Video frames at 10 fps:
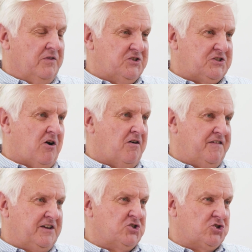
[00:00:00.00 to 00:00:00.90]
got the
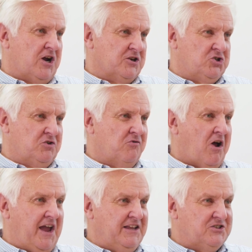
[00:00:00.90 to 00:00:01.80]
staffing structure
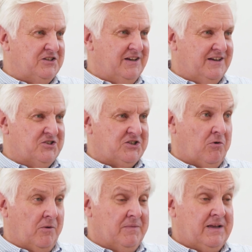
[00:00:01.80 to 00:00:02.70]
right, and
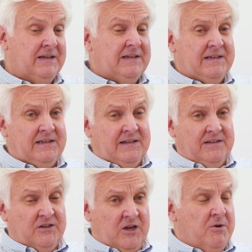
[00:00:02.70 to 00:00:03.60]
so on.
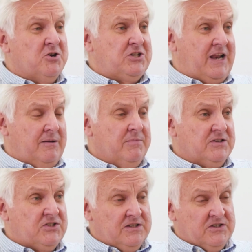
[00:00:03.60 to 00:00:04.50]
The commercial
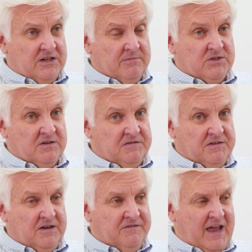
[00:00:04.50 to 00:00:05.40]
elements in terms
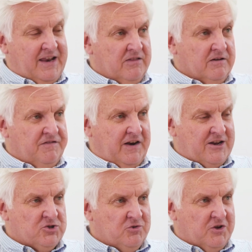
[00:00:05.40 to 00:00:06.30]
of getting the
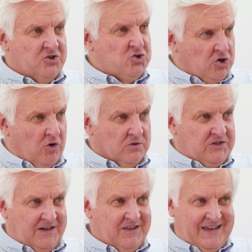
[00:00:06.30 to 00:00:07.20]
financial
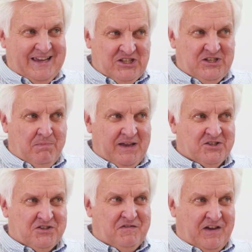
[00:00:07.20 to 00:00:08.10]
controls in are the easy
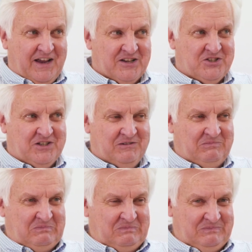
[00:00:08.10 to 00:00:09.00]
bit to fix
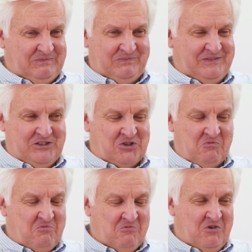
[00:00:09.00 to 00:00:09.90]
and
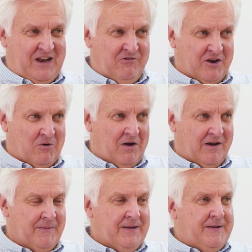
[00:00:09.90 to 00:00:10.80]
doesn't really
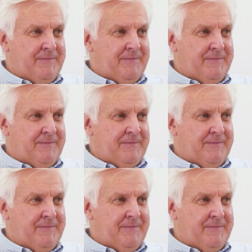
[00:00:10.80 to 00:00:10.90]
require